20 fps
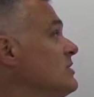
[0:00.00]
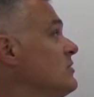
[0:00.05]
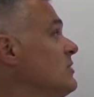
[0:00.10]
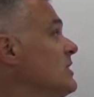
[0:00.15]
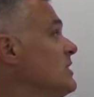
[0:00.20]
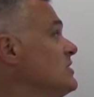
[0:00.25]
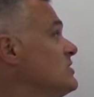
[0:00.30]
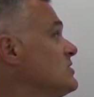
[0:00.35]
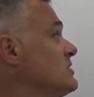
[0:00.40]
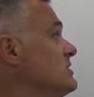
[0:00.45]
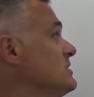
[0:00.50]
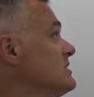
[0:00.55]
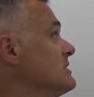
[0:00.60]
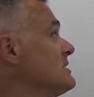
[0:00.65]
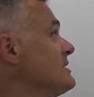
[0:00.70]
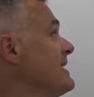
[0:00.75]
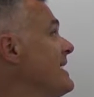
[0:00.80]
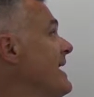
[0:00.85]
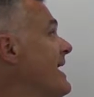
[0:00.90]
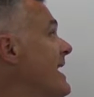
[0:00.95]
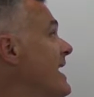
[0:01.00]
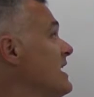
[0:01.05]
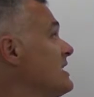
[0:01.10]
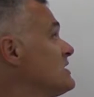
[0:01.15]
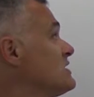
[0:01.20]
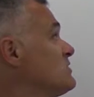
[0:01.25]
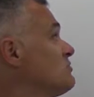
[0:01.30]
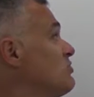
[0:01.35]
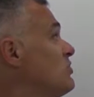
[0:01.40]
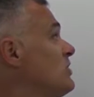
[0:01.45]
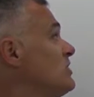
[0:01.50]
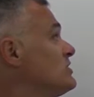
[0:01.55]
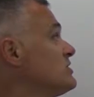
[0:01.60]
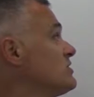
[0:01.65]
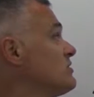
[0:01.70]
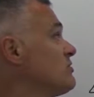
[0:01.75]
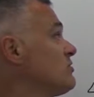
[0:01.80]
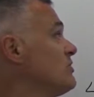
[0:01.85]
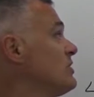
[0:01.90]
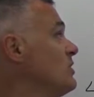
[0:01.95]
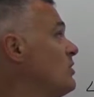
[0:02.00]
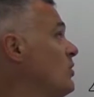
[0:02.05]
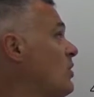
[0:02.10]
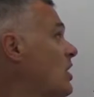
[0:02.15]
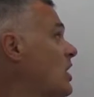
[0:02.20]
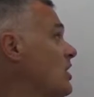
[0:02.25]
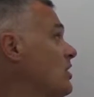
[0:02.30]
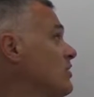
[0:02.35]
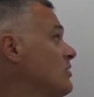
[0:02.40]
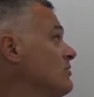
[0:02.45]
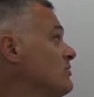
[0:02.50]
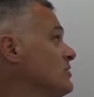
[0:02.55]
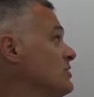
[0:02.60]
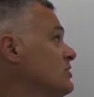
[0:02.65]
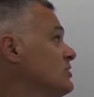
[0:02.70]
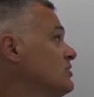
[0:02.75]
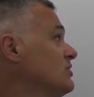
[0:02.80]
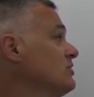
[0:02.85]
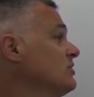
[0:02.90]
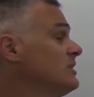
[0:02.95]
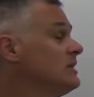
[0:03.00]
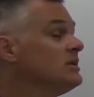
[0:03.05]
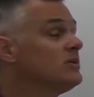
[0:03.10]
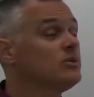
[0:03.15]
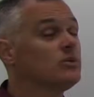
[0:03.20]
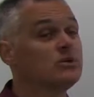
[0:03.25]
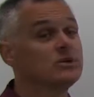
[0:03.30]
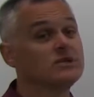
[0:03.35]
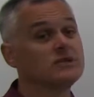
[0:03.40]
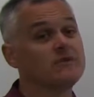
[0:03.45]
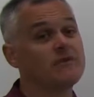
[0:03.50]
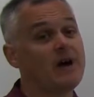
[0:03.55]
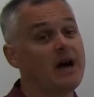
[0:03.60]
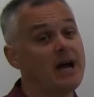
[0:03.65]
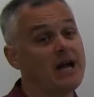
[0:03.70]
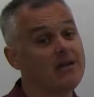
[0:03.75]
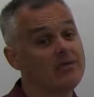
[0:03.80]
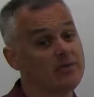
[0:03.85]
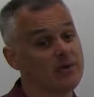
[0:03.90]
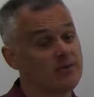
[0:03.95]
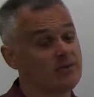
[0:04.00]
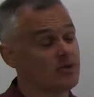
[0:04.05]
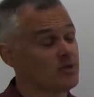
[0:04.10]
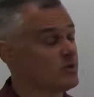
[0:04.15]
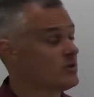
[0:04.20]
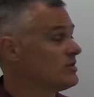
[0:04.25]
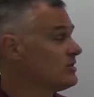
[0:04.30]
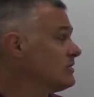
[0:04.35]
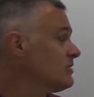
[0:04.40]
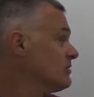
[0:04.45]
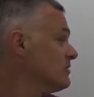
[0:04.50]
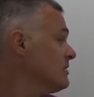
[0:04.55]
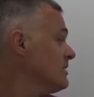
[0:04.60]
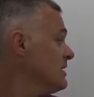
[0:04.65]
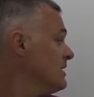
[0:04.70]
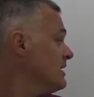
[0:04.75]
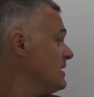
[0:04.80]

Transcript: equations x plus 3y over 2 equals 5 over 2,